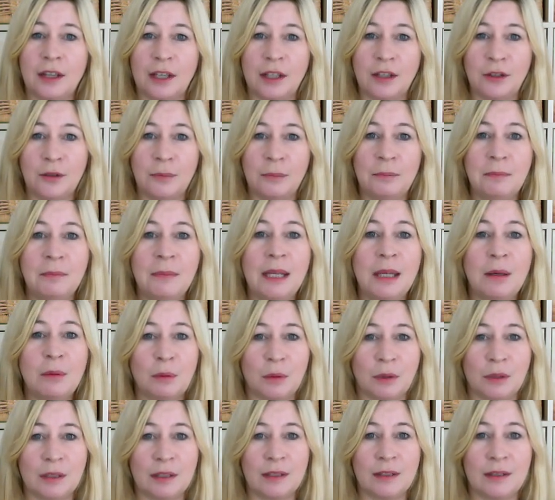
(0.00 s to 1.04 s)
then you may
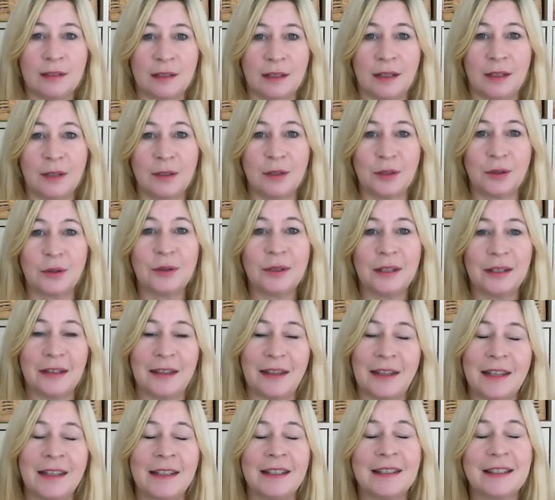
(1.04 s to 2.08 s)
want to start toning
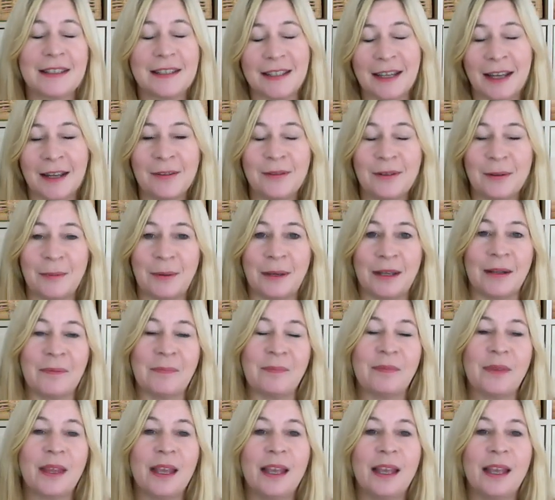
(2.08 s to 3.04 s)
things down a bit.